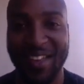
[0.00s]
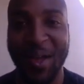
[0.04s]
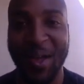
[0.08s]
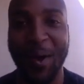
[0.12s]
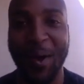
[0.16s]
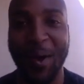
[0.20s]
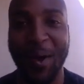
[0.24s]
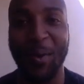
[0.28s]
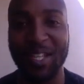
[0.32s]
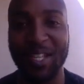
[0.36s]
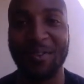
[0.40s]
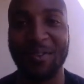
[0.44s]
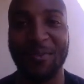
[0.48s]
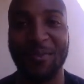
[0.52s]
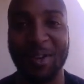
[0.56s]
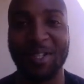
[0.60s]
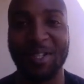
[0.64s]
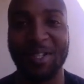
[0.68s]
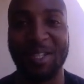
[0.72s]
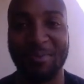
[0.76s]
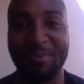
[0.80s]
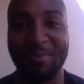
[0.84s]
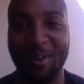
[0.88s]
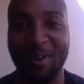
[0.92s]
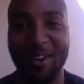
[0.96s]
wasn't very
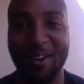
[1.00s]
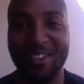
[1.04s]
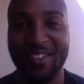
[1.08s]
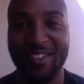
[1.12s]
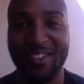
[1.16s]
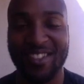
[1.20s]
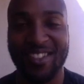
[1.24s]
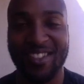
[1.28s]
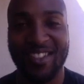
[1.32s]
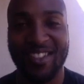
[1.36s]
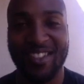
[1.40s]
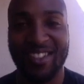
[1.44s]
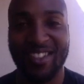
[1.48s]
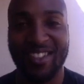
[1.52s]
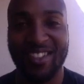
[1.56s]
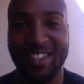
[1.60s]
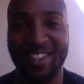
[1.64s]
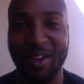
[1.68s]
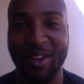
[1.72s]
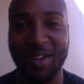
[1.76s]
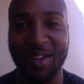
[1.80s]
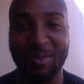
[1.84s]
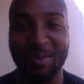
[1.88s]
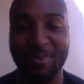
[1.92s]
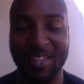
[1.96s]
smart,
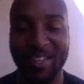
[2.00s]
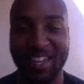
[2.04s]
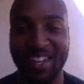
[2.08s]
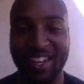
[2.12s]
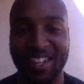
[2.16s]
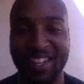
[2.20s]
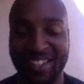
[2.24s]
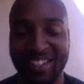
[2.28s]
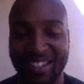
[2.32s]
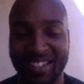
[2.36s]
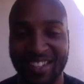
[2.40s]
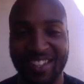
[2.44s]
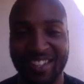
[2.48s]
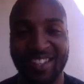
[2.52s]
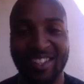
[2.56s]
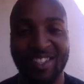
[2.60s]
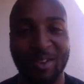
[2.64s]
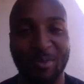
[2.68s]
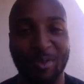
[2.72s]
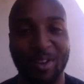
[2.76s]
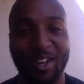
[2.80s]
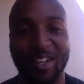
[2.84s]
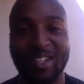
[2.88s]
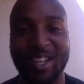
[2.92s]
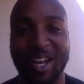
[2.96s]
in the beginning. So
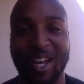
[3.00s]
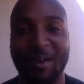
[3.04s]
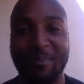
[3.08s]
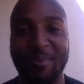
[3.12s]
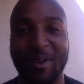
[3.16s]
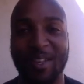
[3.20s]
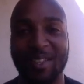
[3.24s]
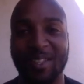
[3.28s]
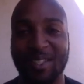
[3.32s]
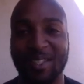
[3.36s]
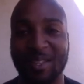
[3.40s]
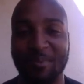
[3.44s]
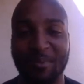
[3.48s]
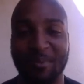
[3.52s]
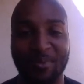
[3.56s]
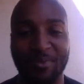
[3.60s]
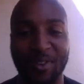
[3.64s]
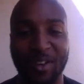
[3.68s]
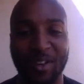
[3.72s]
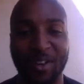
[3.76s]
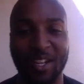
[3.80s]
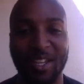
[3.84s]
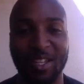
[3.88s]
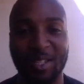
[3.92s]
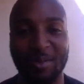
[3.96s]
we're going to talk about some
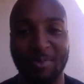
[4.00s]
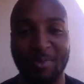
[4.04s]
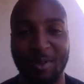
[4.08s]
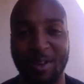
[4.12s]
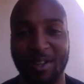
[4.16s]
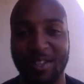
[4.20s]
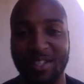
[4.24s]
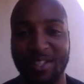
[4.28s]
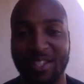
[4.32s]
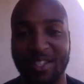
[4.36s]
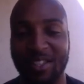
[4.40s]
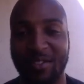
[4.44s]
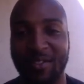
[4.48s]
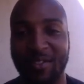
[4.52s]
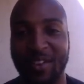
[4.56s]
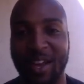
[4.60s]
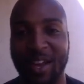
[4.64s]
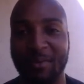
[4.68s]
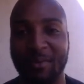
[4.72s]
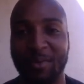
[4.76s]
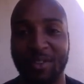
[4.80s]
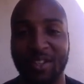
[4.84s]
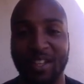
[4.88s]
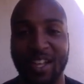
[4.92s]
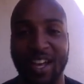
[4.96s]
funny experiences I've
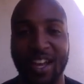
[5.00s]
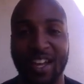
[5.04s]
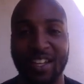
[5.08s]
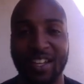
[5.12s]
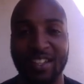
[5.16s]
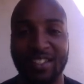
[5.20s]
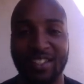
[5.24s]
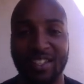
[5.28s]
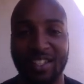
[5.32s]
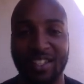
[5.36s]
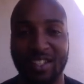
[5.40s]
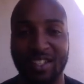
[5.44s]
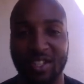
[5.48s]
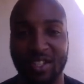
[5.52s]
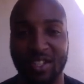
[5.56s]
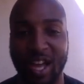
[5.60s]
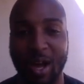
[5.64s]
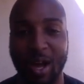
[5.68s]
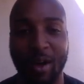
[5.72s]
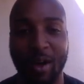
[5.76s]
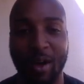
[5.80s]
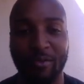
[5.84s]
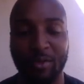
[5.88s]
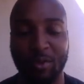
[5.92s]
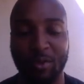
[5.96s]
had with clients and just
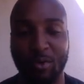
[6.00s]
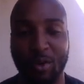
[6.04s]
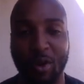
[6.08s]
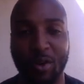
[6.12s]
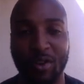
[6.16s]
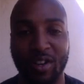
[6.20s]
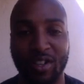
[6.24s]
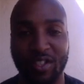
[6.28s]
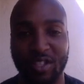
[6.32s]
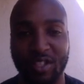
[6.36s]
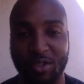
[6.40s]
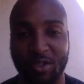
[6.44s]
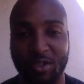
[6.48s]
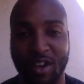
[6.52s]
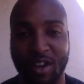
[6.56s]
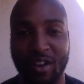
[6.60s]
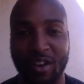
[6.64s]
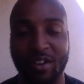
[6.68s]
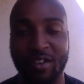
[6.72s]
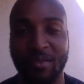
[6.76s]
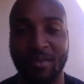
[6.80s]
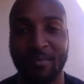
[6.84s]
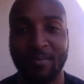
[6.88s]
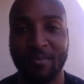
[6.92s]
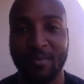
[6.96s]
how I've grown as a
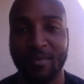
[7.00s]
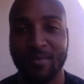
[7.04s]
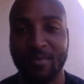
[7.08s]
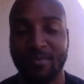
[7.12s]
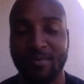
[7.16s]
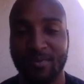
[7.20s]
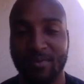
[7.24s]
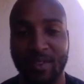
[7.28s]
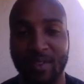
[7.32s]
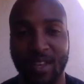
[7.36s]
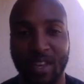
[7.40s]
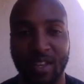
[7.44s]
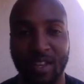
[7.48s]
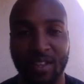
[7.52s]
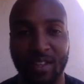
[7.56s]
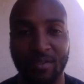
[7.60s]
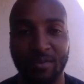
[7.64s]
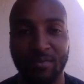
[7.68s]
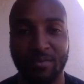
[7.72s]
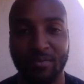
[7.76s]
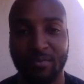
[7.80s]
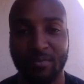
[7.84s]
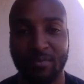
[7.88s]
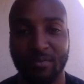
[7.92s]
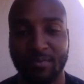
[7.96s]
trainer,
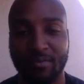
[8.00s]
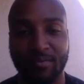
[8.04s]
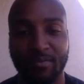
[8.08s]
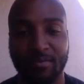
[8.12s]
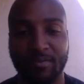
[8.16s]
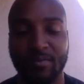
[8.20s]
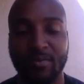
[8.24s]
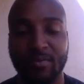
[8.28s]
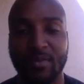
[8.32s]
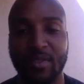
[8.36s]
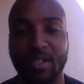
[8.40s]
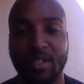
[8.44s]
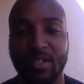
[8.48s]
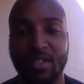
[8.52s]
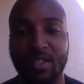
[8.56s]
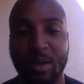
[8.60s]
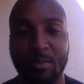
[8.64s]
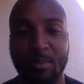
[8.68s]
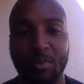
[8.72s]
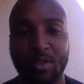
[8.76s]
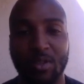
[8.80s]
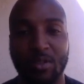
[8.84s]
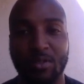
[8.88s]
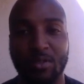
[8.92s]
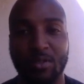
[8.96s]
and the
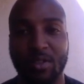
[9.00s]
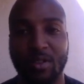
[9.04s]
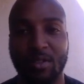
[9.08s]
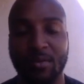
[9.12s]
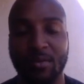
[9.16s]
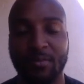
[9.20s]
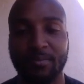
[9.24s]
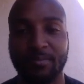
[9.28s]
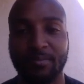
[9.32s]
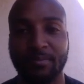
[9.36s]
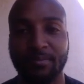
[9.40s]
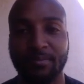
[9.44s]
same with you, sir.